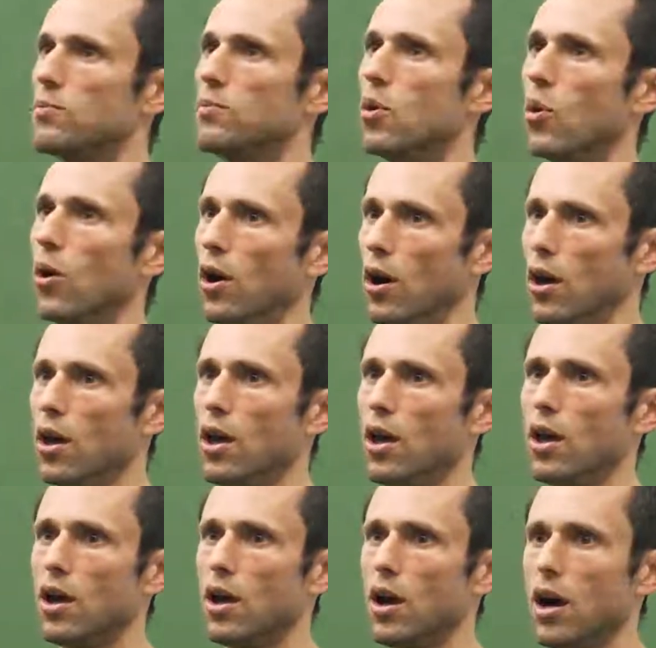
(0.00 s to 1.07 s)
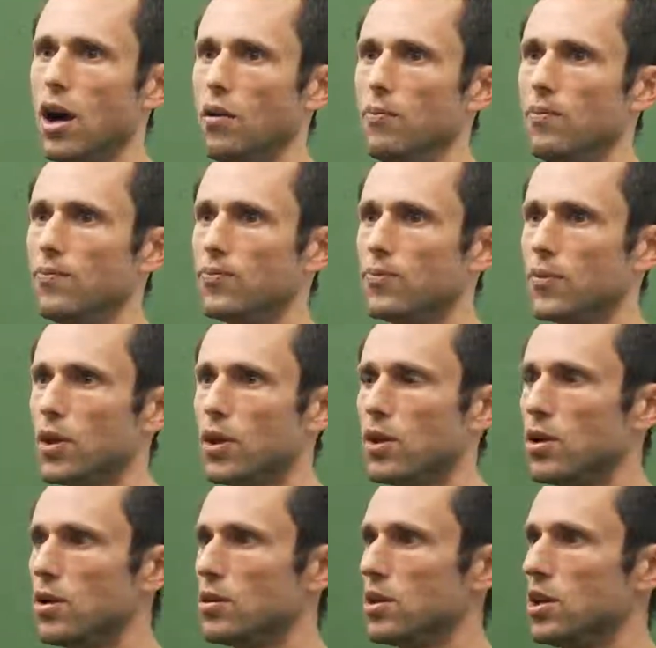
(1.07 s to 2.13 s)
more,
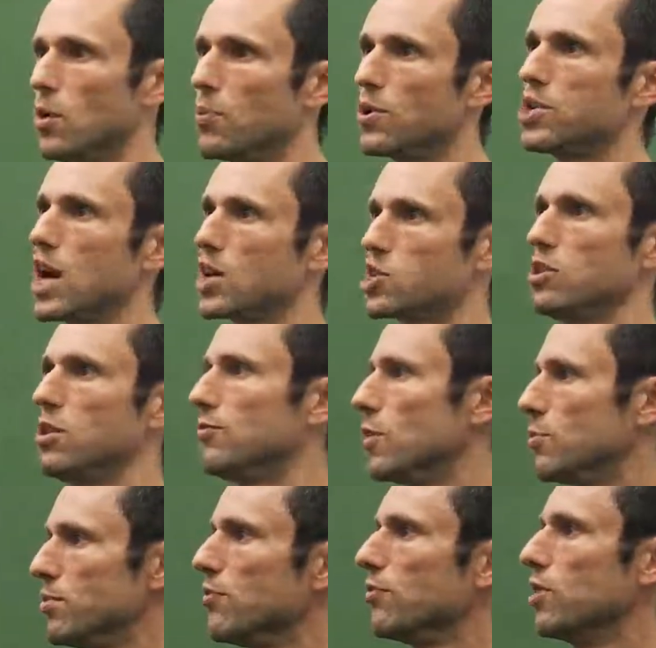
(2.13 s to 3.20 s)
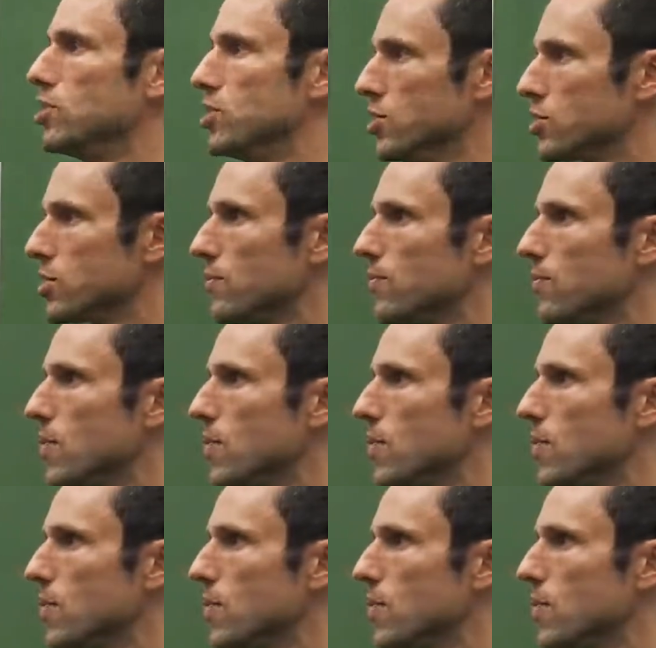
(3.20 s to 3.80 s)
protection of your privileges.